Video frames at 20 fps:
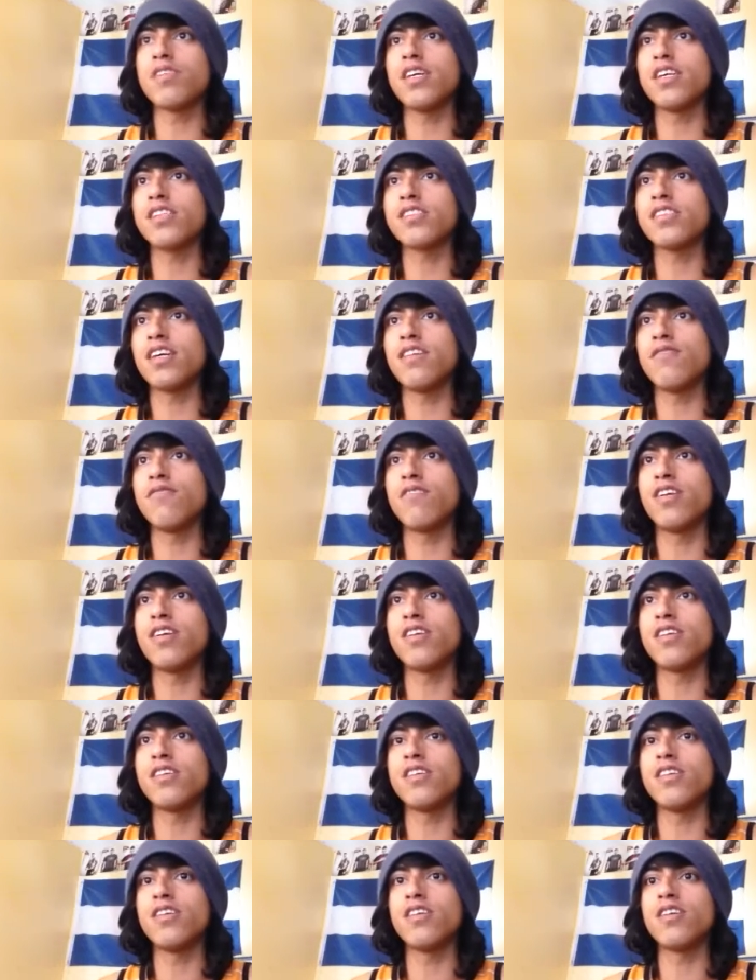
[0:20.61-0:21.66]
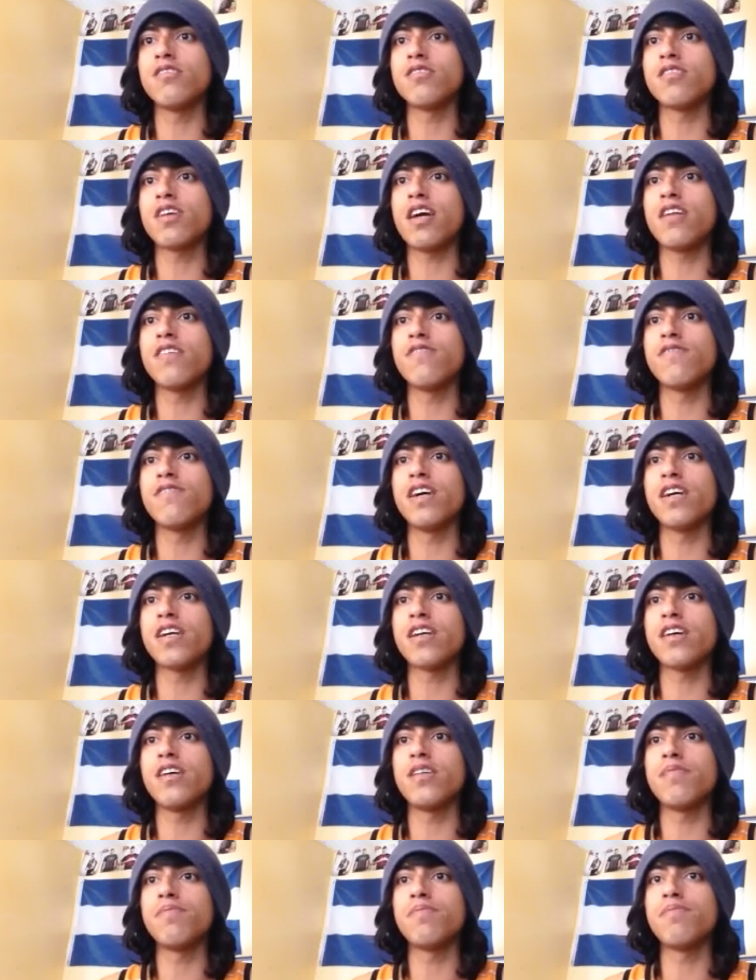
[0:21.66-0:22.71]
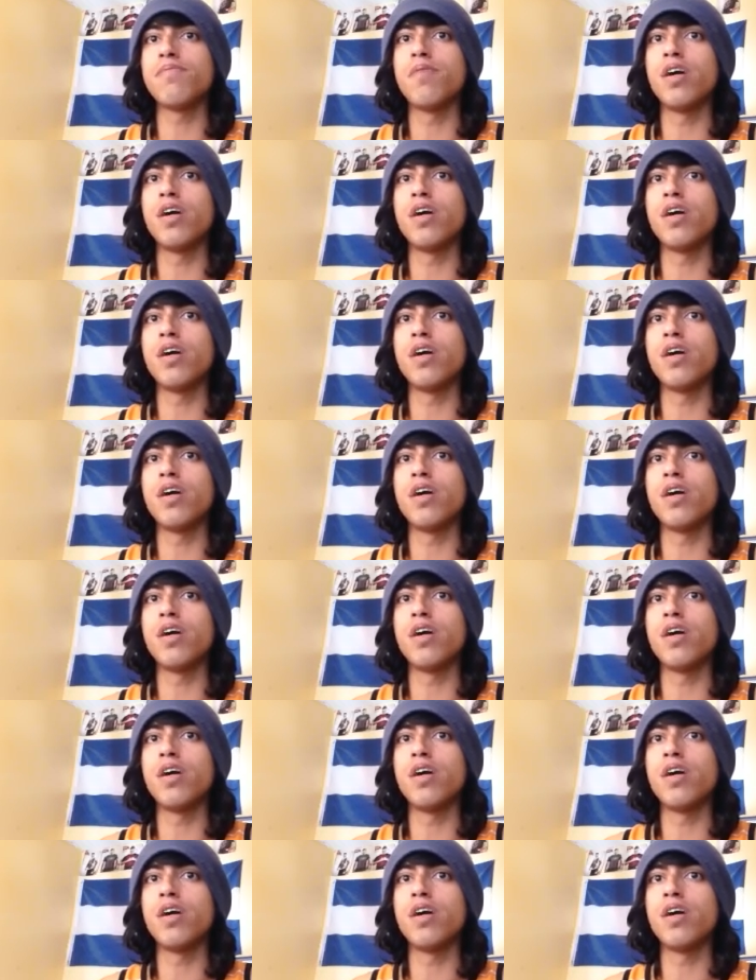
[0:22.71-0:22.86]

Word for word: things that I've wanted to, you know, kind of like, uh,